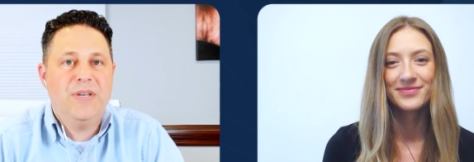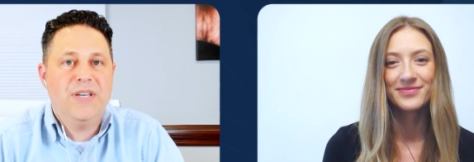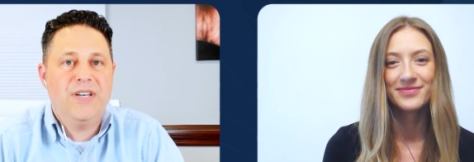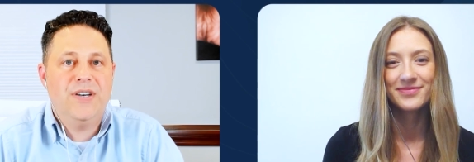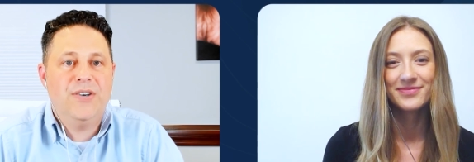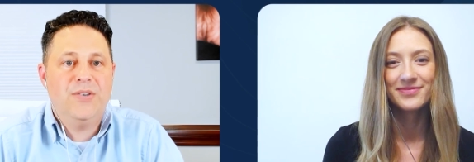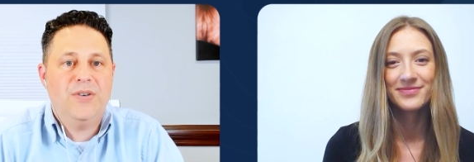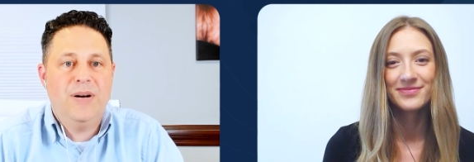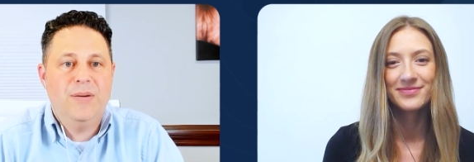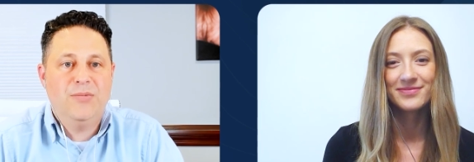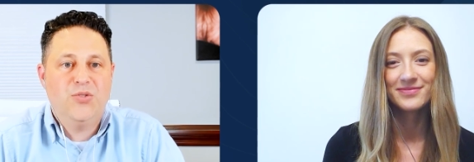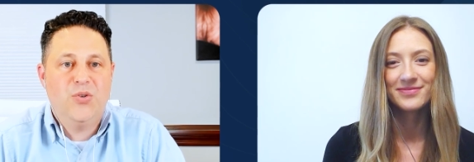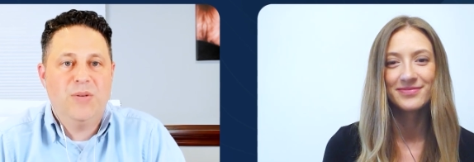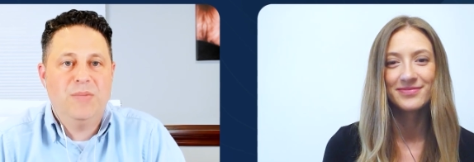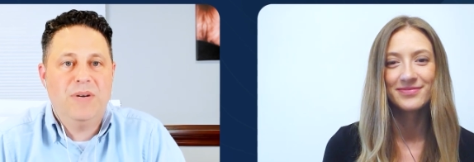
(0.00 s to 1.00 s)
Speaker 1: DeMicco. I'm
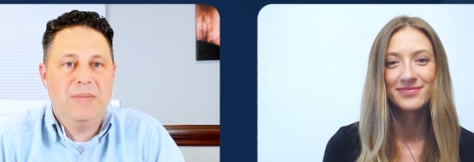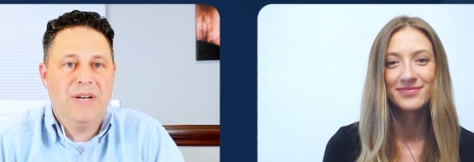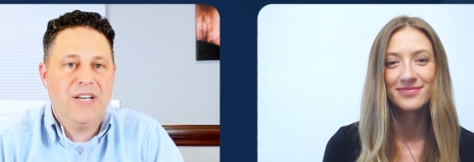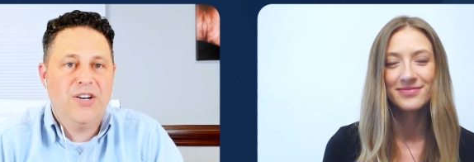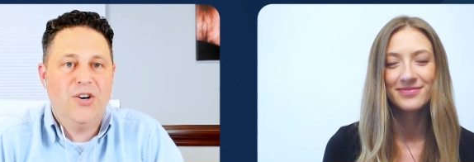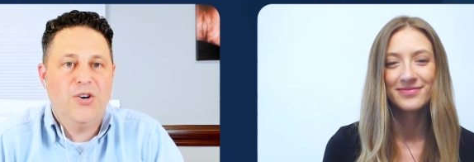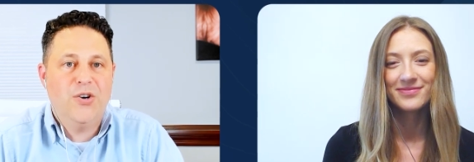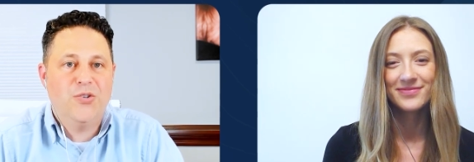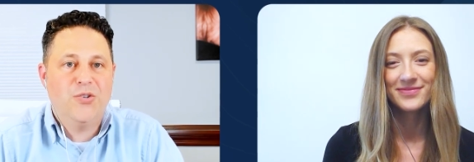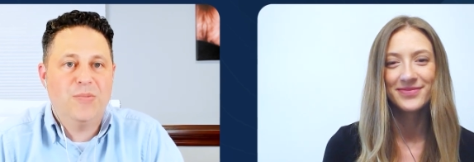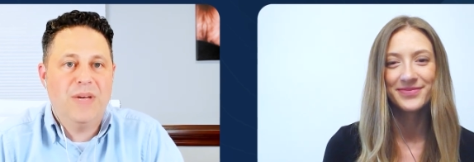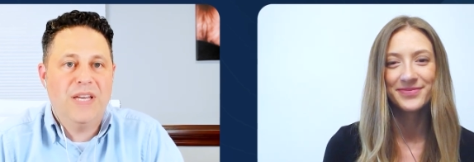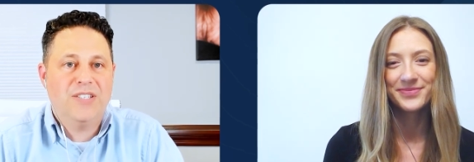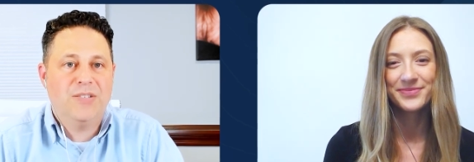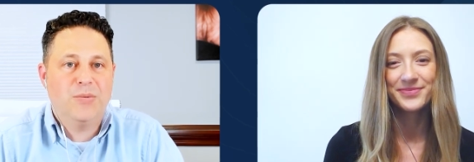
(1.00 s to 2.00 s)
joined by my co host,
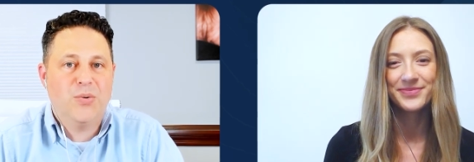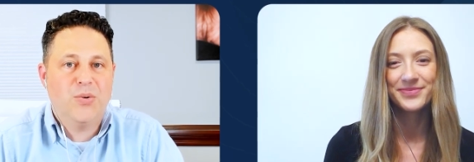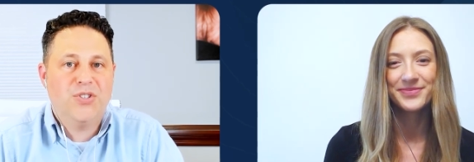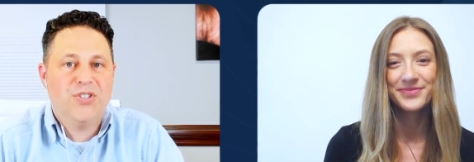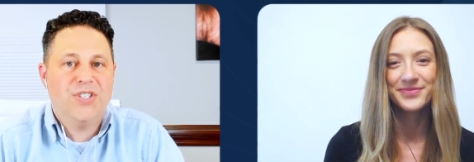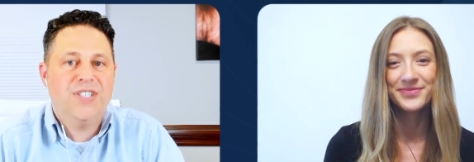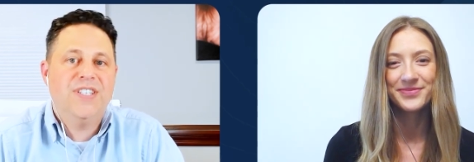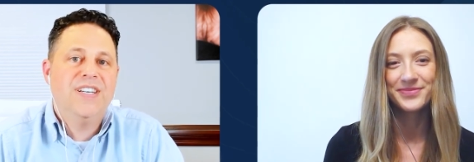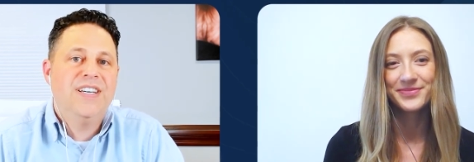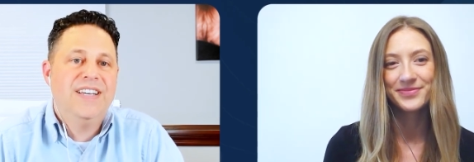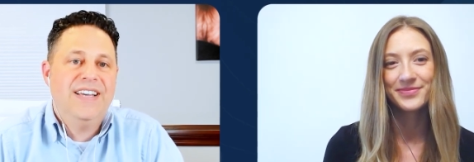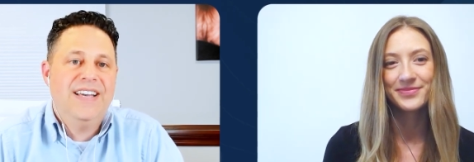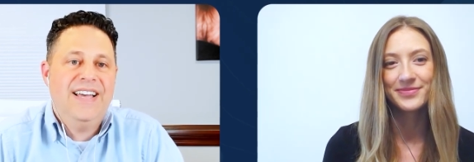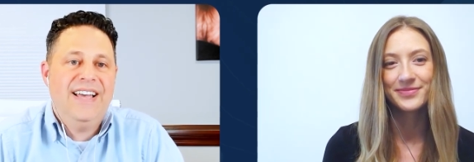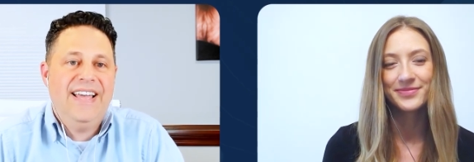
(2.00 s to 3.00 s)
Madison McQuistion,
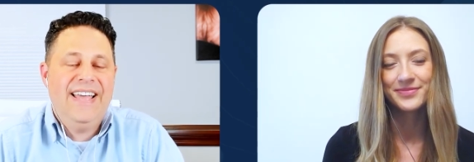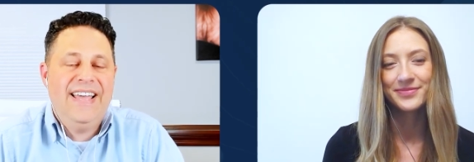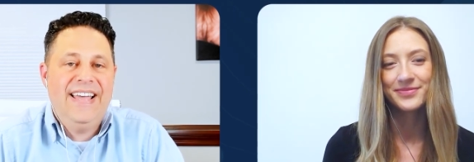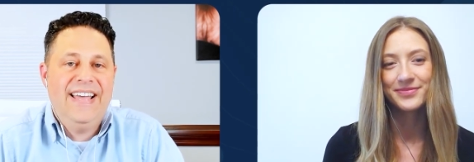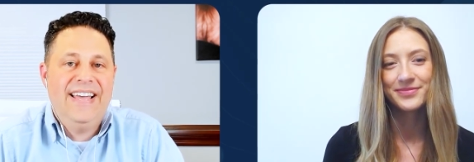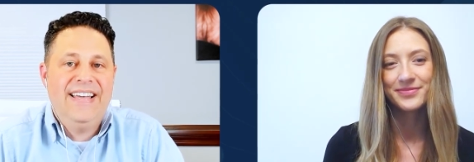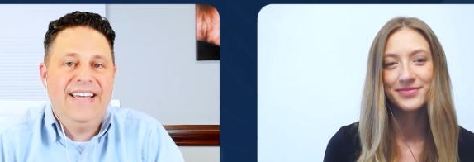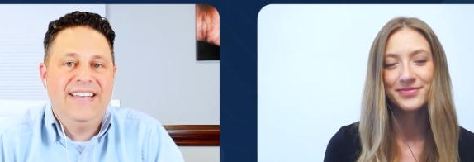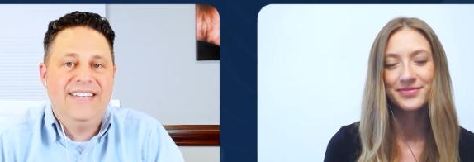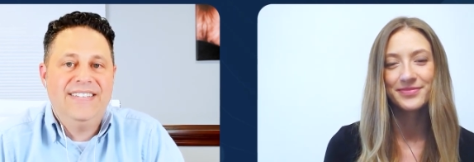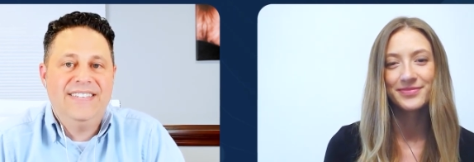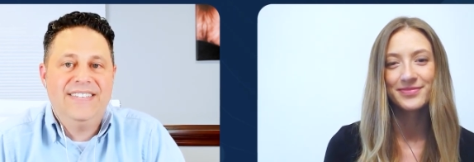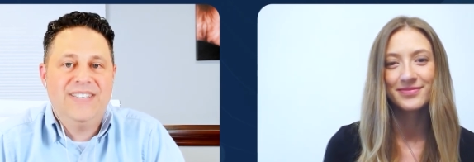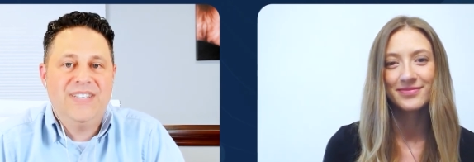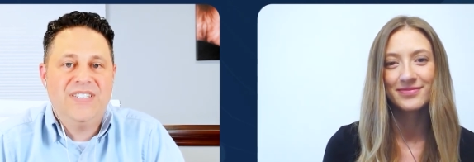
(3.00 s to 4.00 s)

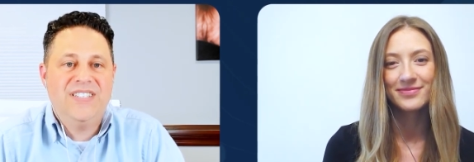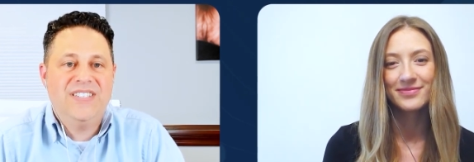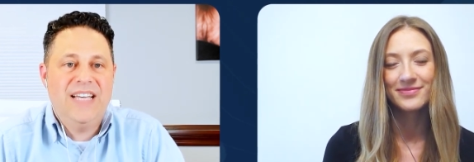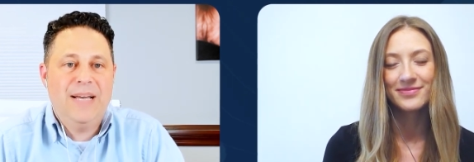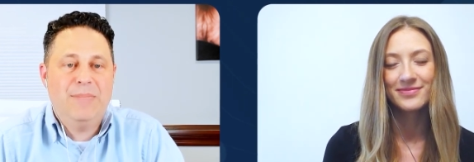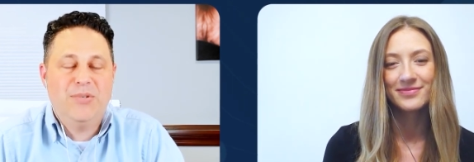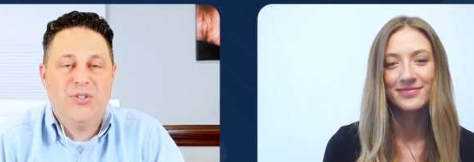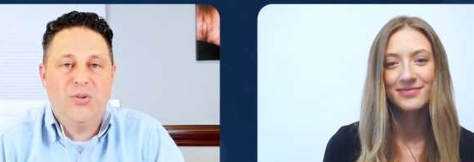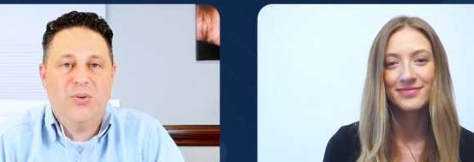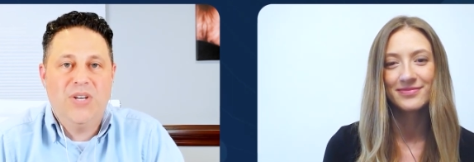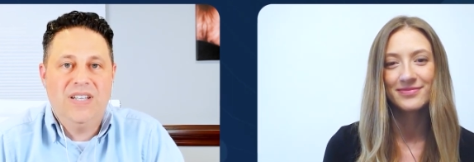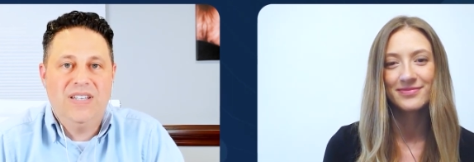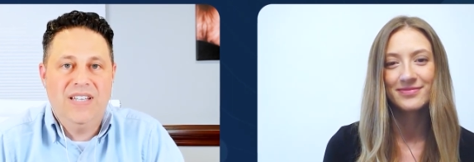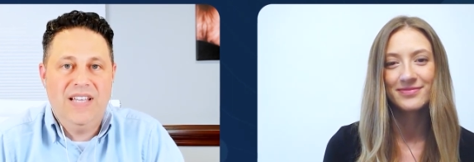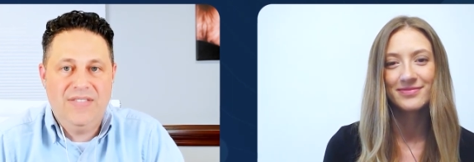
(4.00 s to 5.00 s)
and this is episode
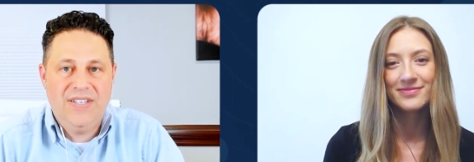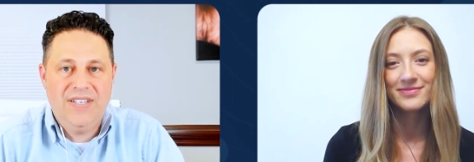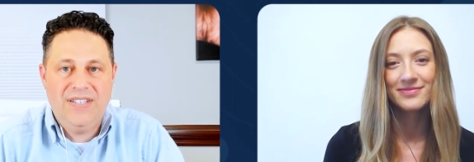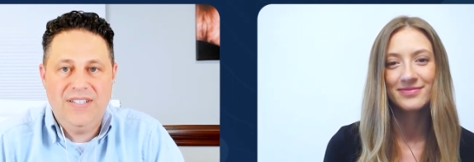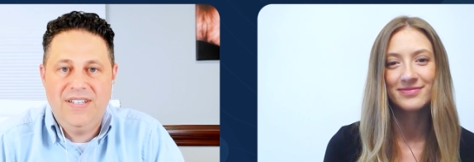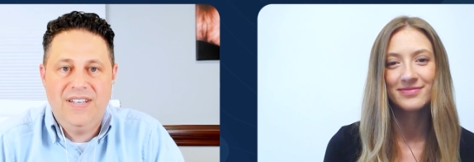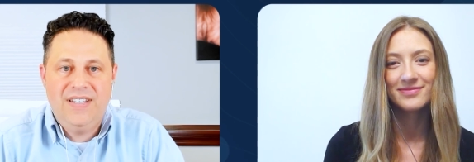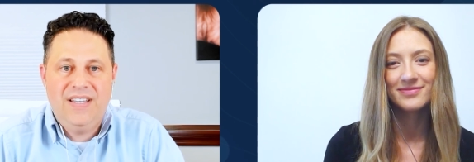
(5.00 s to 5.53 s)
11.